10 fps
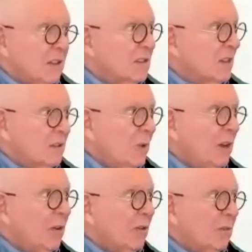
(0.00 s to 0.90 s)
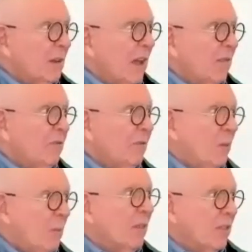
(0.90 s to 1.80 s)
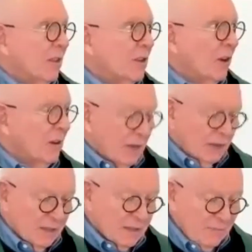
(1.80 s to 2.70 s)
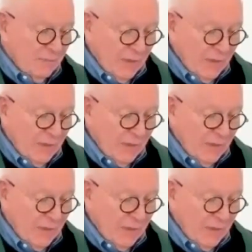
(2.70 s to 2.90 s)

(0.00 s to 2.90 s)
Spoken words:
Just because we don't have a month to talk about this.